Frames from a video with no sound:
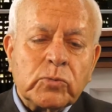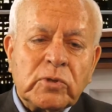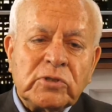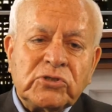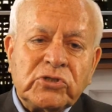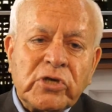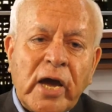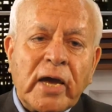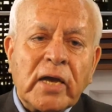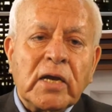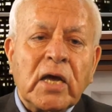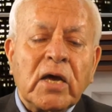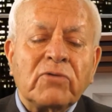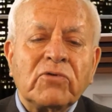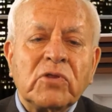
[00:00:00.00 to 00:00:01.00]
with
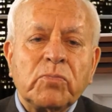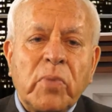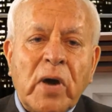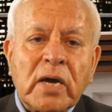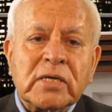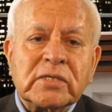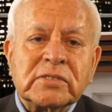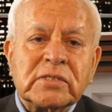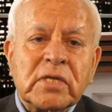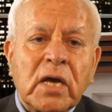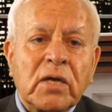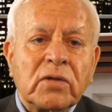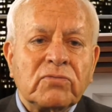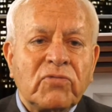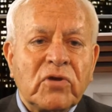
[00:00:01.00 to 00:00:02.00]
China, with
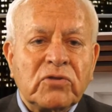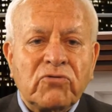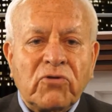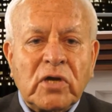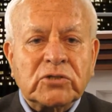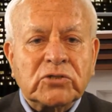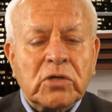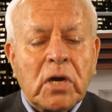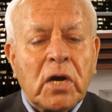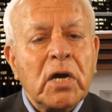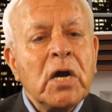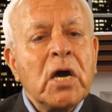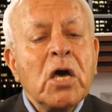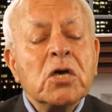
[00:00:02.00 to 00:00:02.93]
Pakistan, with Russia,